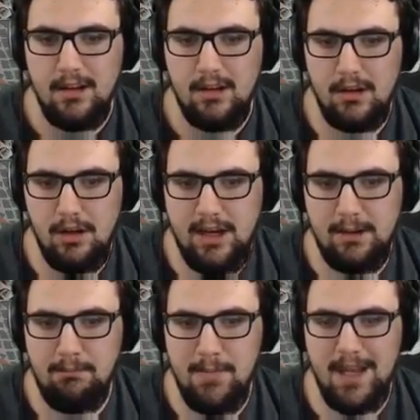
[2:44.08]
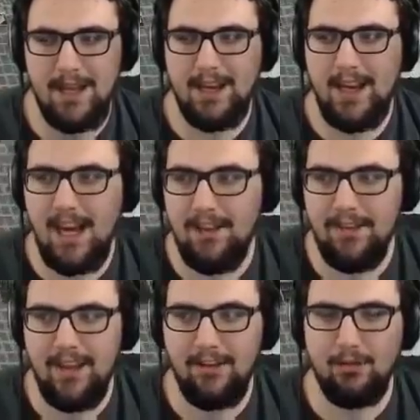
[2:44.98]
Look at me cutting
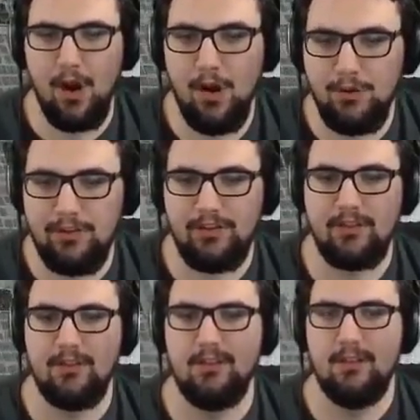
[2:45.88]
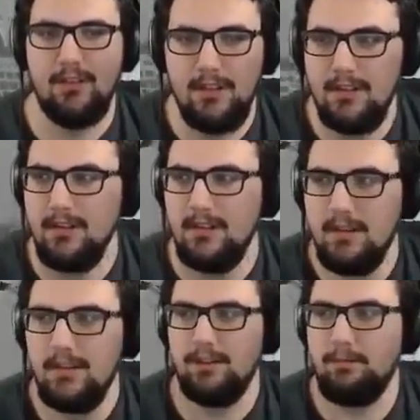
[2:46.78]
these roots.
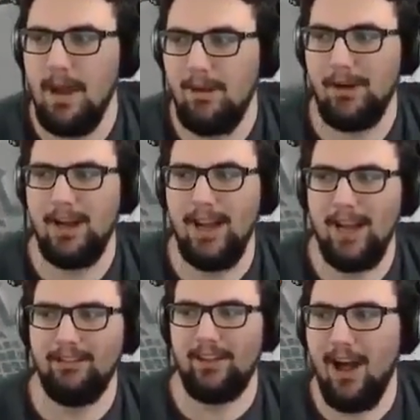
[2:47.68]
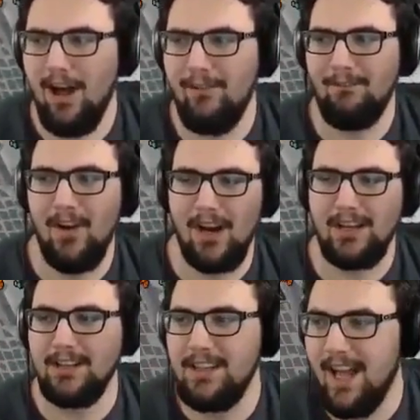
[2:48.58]
Experience all
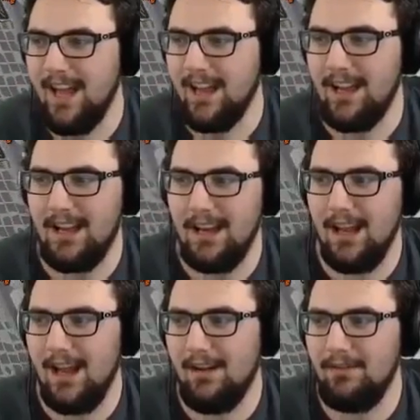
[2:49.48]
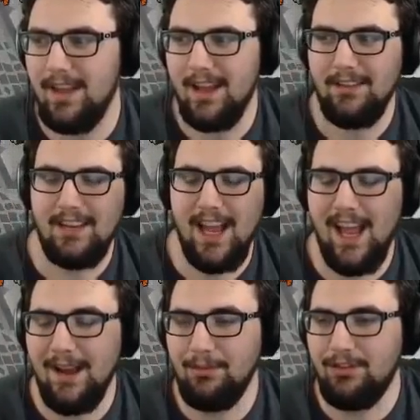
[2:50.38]
fucking day. I love this
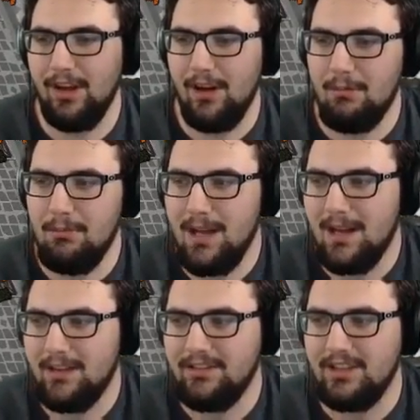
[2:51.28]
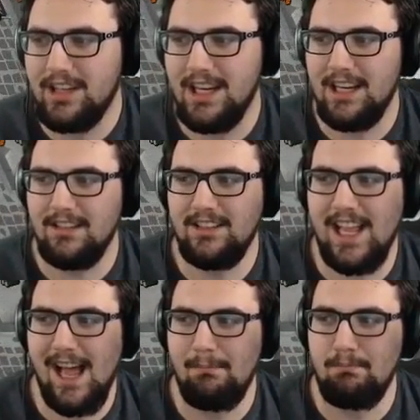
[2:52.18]
game so much I can't
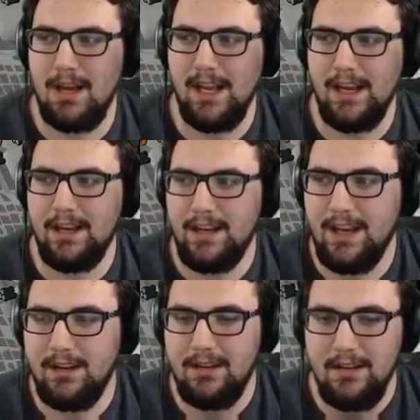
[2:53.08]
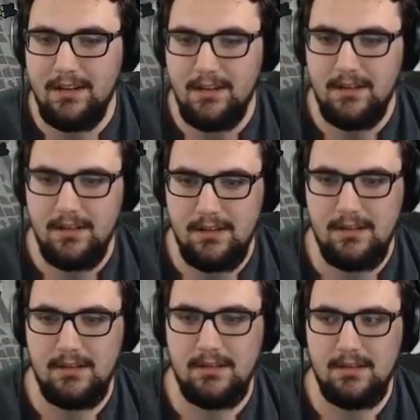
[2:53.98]
stop playing it.
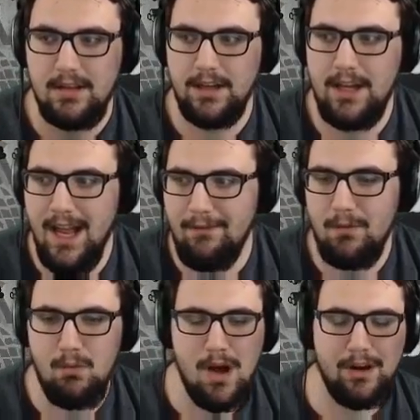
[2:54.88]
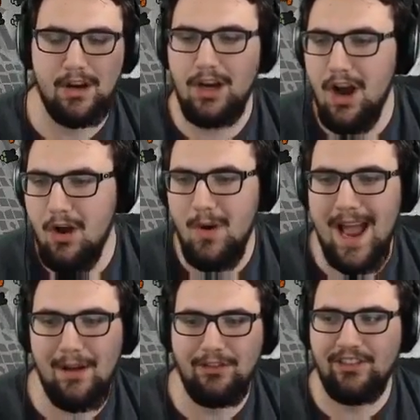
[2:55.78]
I never wanna go
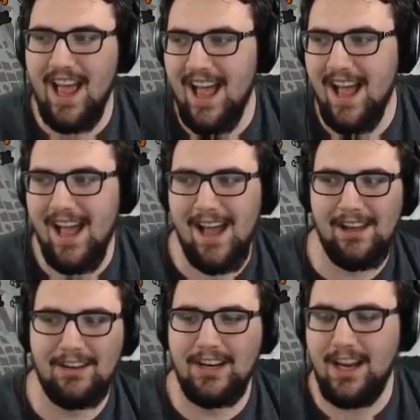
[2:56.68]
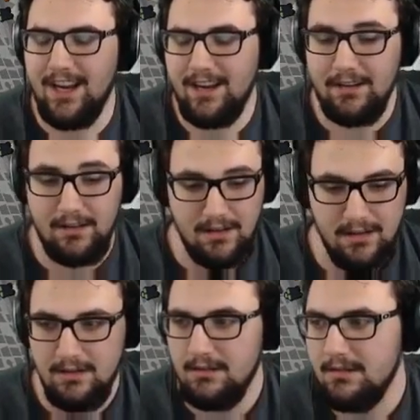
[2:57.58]
outside again
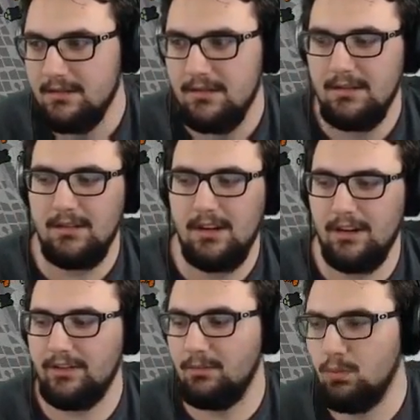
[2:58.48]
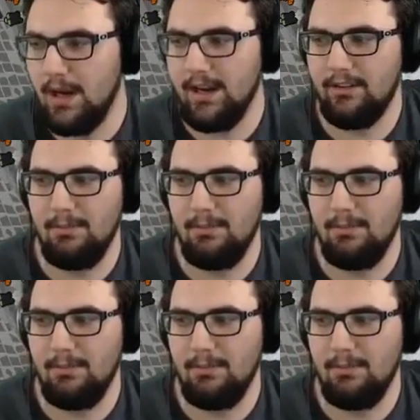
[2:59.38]
because it wastes